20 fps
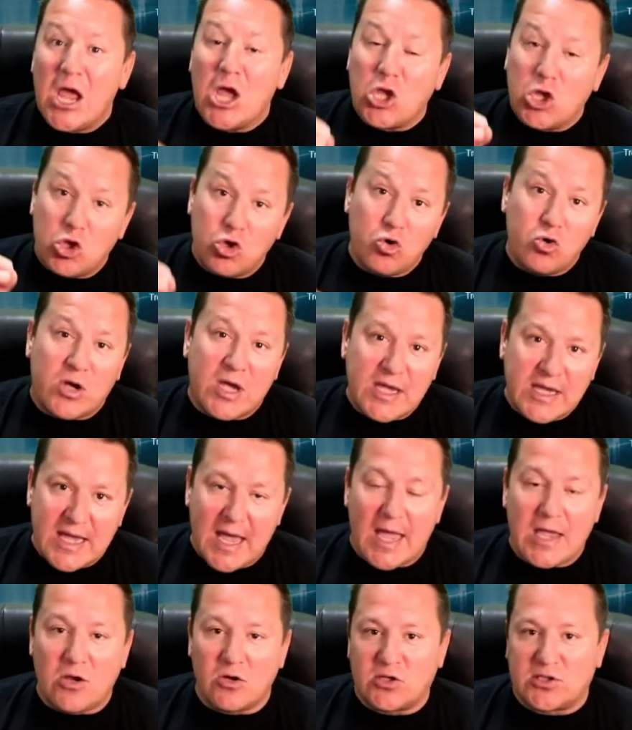you can
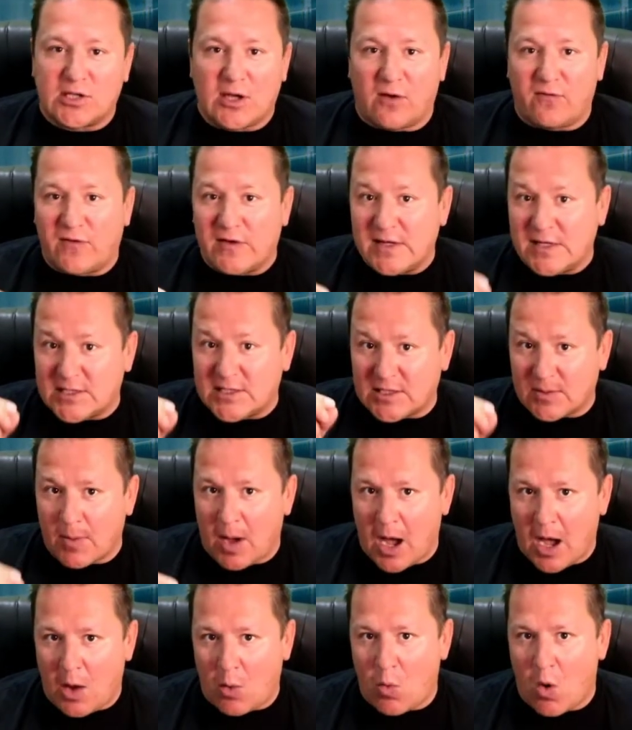get yourself into some
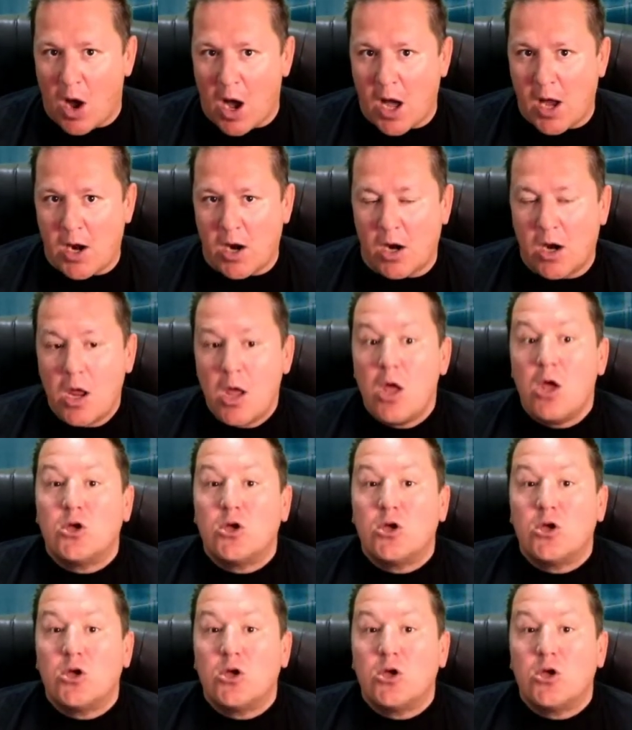hot water.